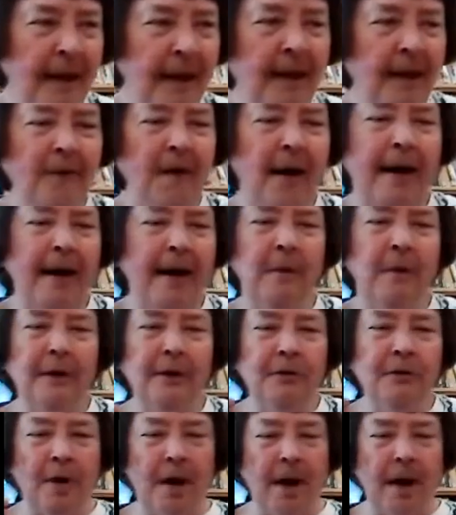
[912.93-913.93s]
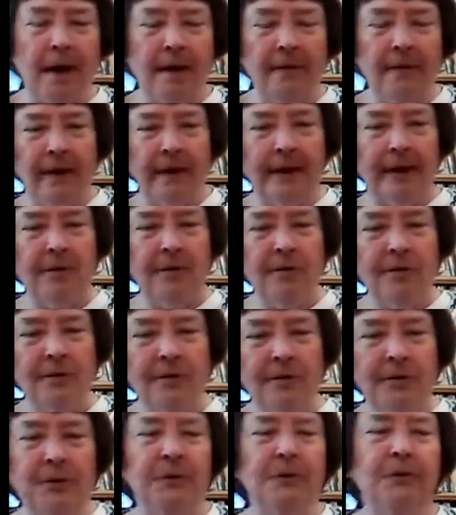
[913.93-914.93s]
If I want to drive like I
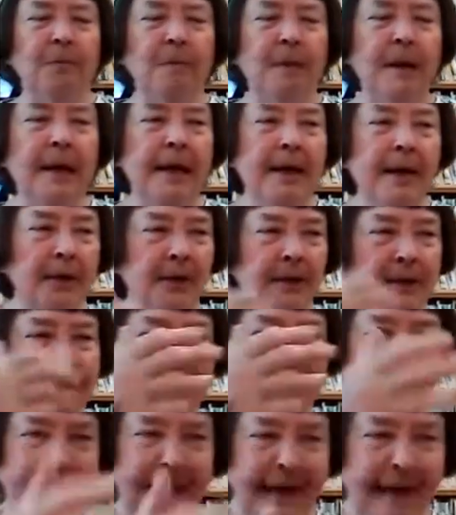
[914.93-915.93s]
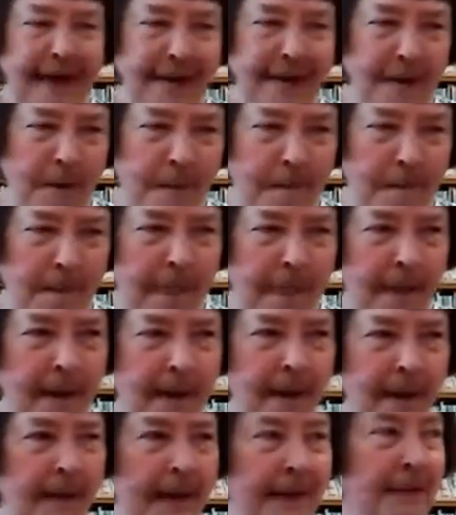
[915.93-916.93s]
used to from here to San Diego,
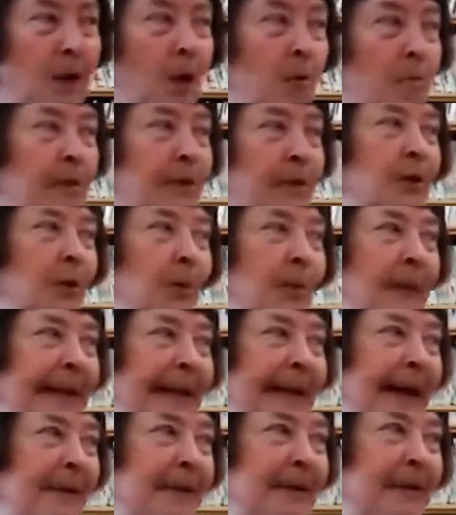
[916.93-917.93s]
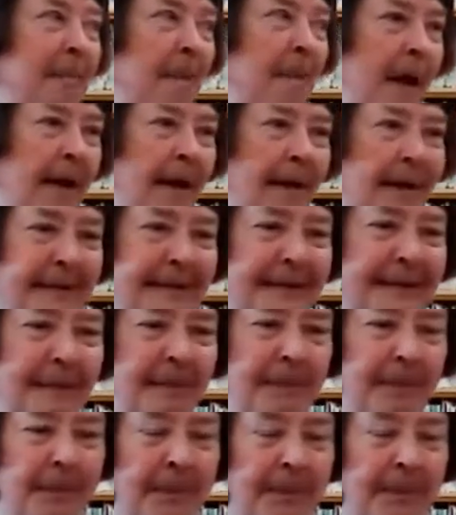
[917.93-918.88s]
that's almost 3,000 miles.